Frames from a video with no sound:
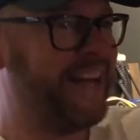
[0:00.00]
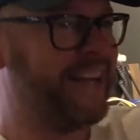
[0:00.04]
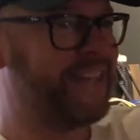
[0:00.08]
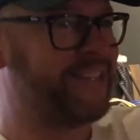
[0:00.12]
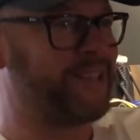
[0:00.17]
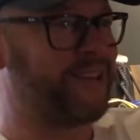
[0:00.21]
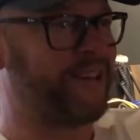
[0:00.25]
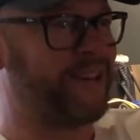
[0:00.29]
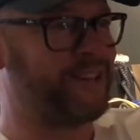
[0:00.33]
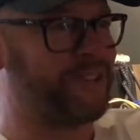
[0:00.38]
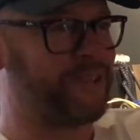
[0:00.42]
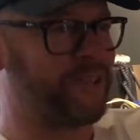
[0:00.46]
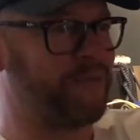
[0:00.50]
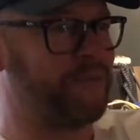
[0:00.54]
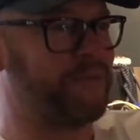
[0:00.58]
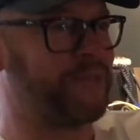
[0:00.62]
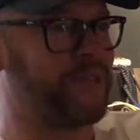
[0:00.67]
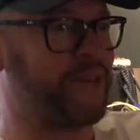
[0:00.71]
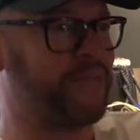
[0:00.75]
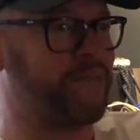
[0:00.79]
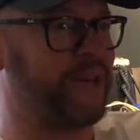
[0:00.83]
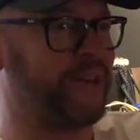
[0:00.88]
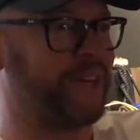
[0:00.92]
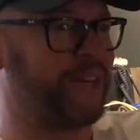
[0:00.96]
So I
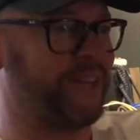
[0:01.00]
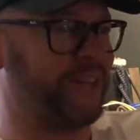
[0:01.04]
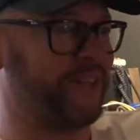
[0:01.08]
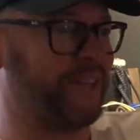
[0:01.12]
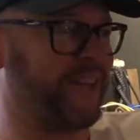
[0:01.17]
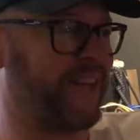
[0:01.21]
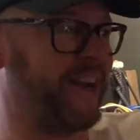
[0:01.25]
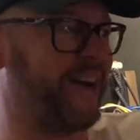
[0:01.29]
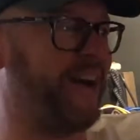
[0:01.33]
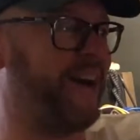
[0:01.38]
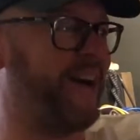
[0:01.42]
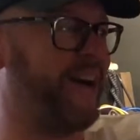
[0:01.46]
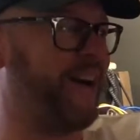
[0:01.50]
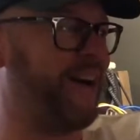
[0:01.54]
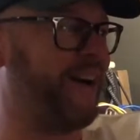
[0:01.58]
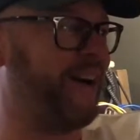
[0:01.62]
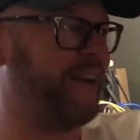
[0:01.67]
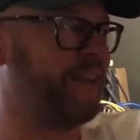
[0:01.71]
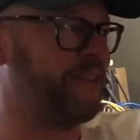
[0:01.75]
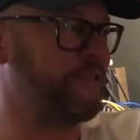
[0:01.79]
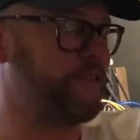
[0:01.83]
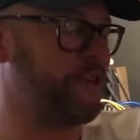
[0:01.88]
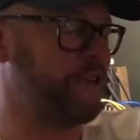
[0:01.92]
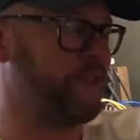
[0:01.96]
jumped in my little
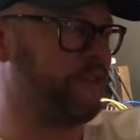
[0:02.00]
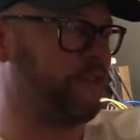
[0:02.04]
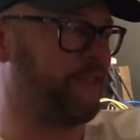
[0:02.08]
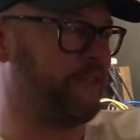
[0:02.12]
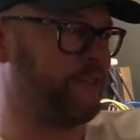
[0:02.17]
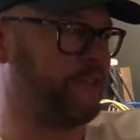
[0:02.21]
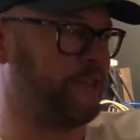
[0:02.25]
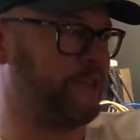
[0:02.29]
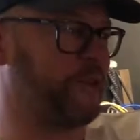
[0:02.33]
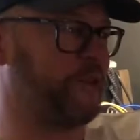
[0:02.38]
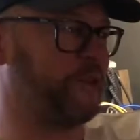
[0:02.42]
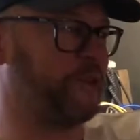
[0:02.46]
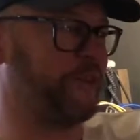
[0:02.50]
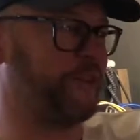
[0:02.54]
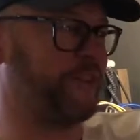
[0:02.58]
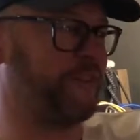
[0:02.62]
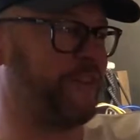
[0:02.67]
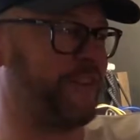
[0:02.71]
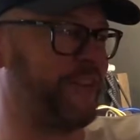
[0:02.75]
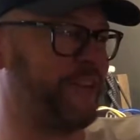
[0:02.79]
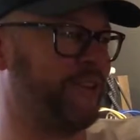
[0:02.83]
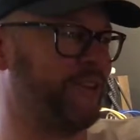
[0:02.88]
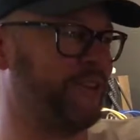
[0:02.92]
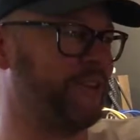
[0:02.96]
car and drove over to
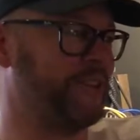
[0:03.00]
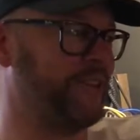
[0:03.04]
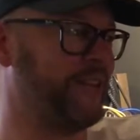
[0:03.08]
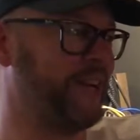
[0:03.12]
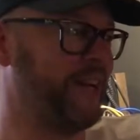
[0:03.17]
Huddersfield,